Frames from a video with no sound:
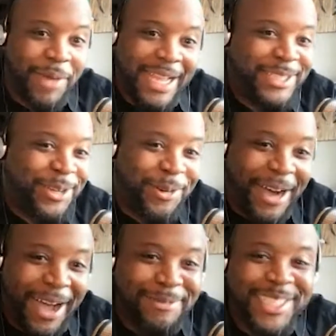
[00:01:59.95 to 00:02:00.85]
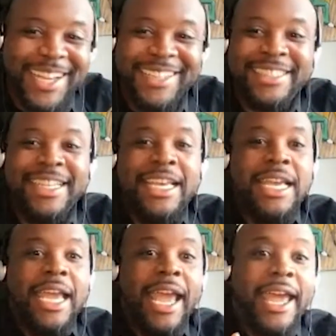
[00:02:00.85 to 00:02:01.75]
magical objects,
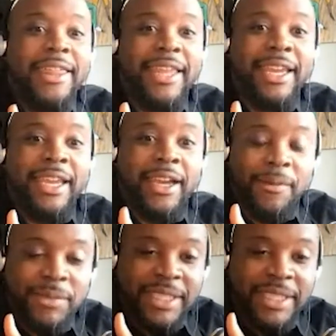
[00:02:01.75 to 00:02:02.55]
and then he comes